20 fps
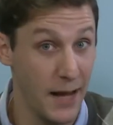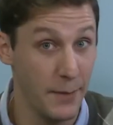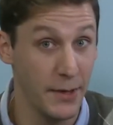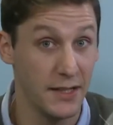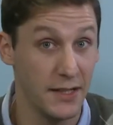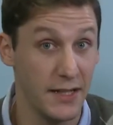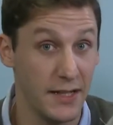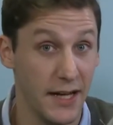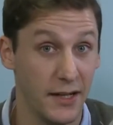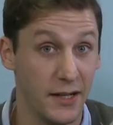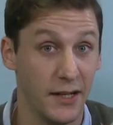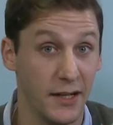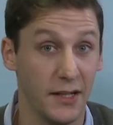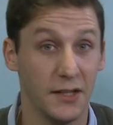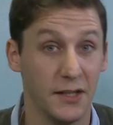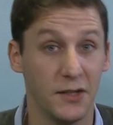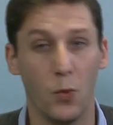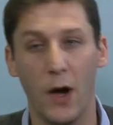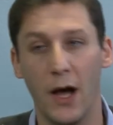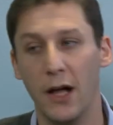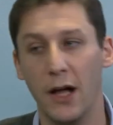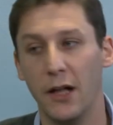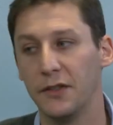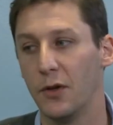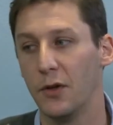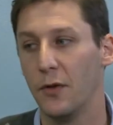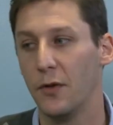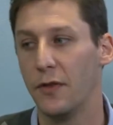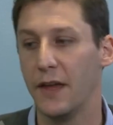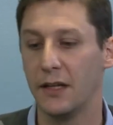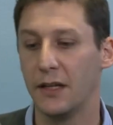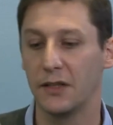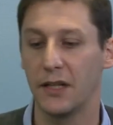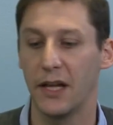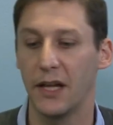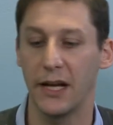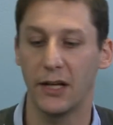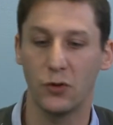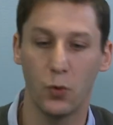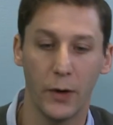dynamic data as well, so
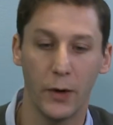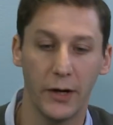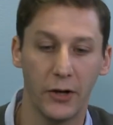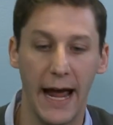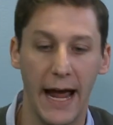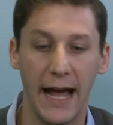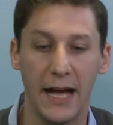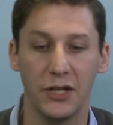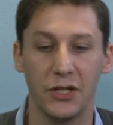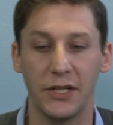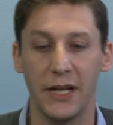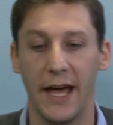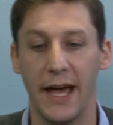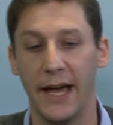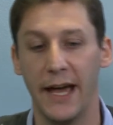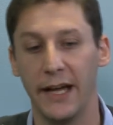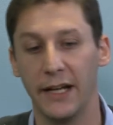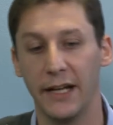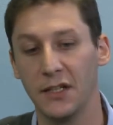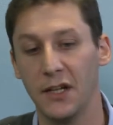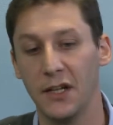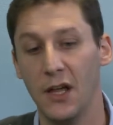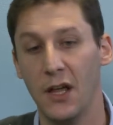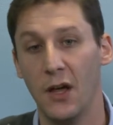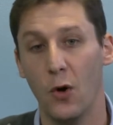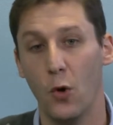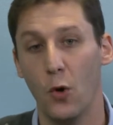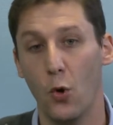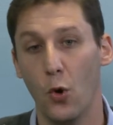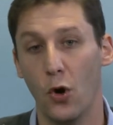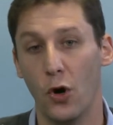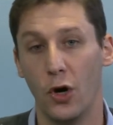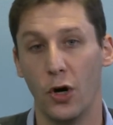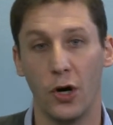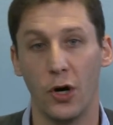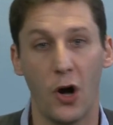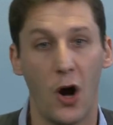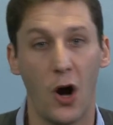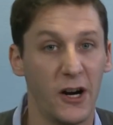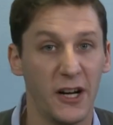things like Twitter hashtags
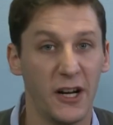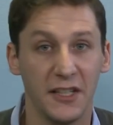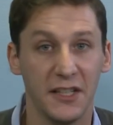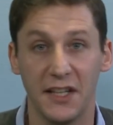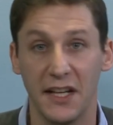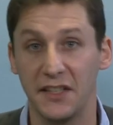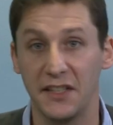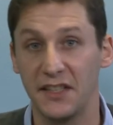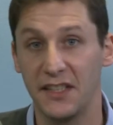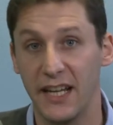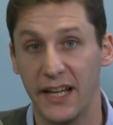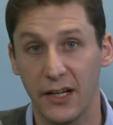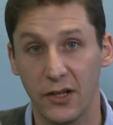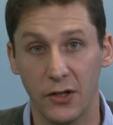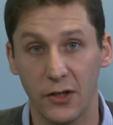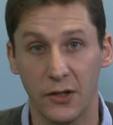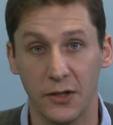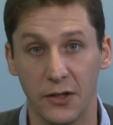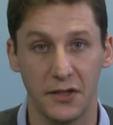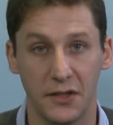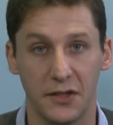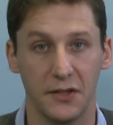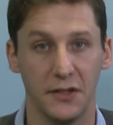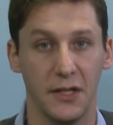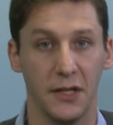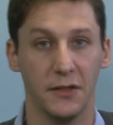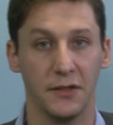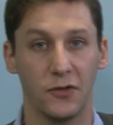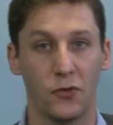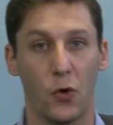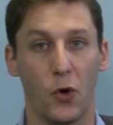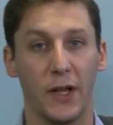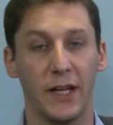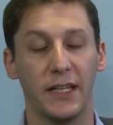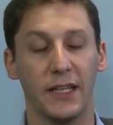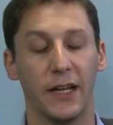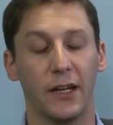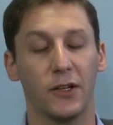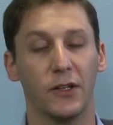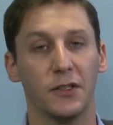or RSS tickers,
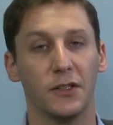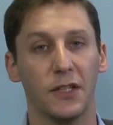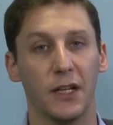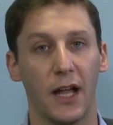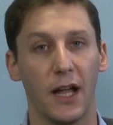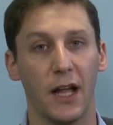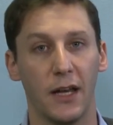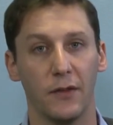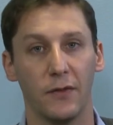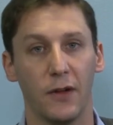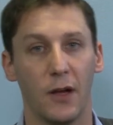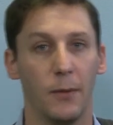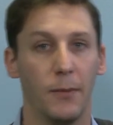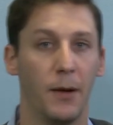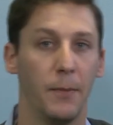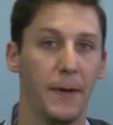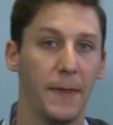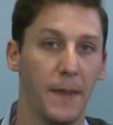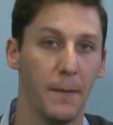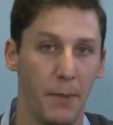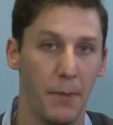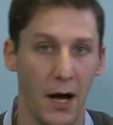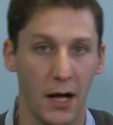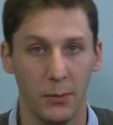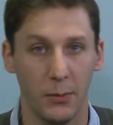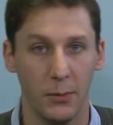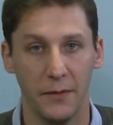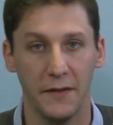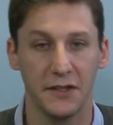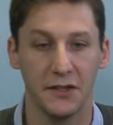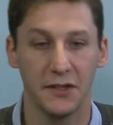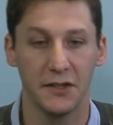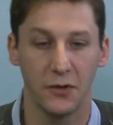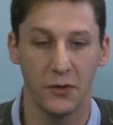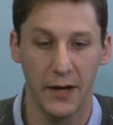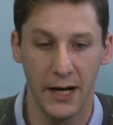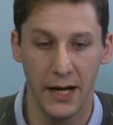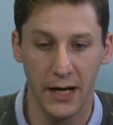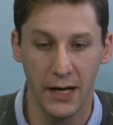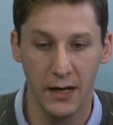scrolling tickers that kind of come up at the bottom of the
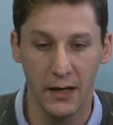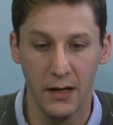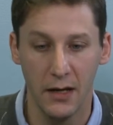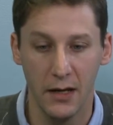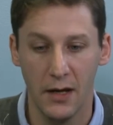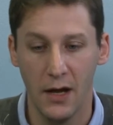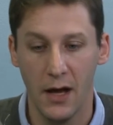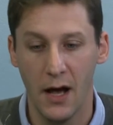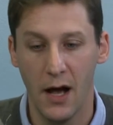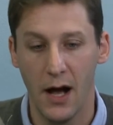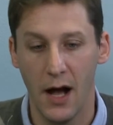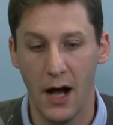screen,